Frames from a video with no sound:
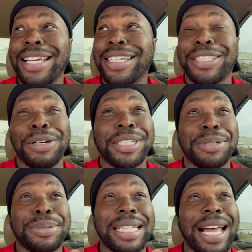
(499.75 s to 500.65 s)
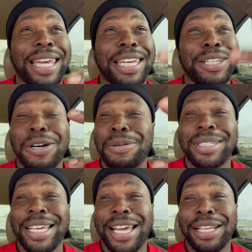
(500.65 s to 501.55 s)
So she was like, you know what I'm
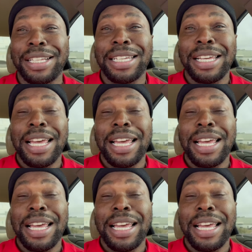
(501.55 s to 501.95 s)
saying?